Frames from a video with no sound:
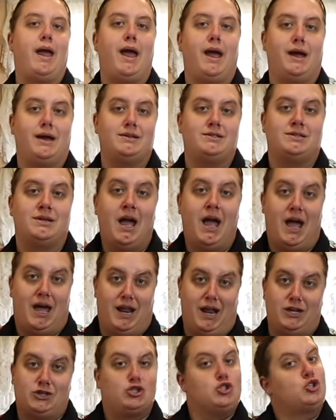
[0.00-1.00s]
has? It
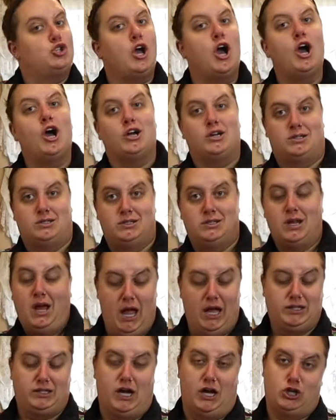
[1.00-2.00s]
has chunks.
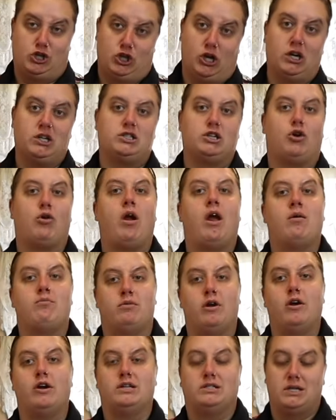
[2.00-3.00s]
It's got chunks of
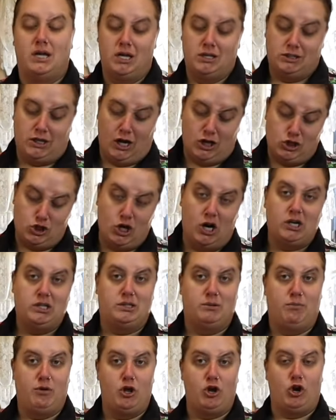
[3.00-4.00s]
cranberries, it's got chunks
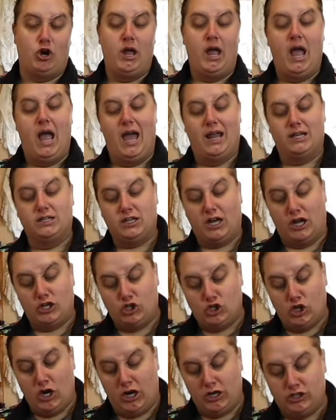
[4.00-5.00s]
of butter, and it's got
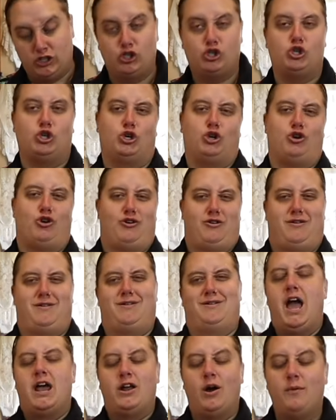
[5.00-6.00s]
chunks of sugar.
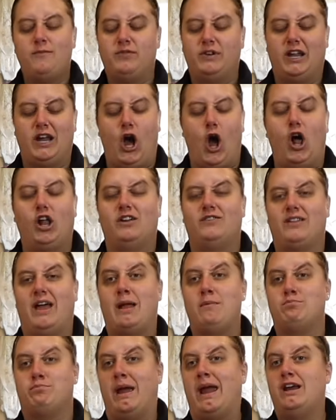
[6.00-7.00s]
And hopefully all of
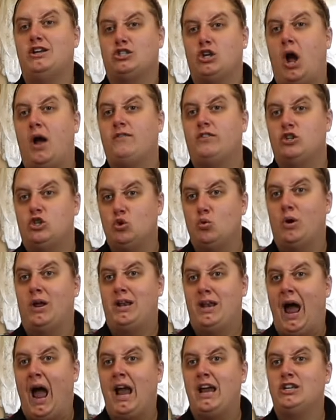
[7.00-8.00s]
that bakes off into a
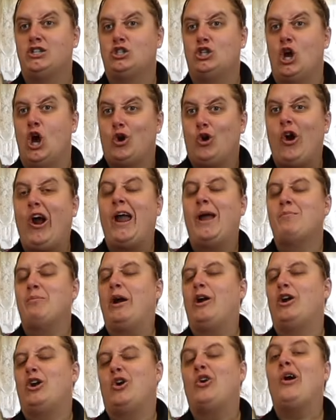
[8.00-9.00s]
nice
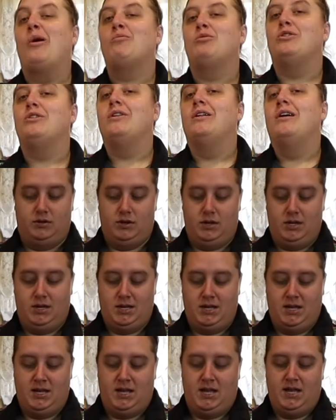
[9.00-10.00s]
cranberry crumble
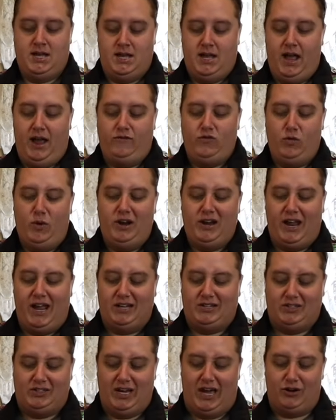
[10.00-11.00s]
Everyone
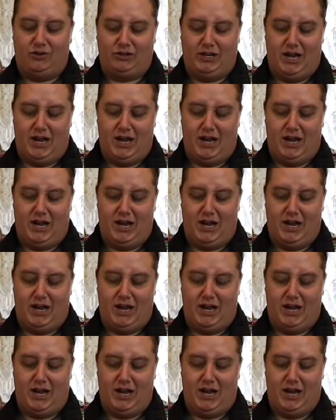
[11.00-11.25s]
get settled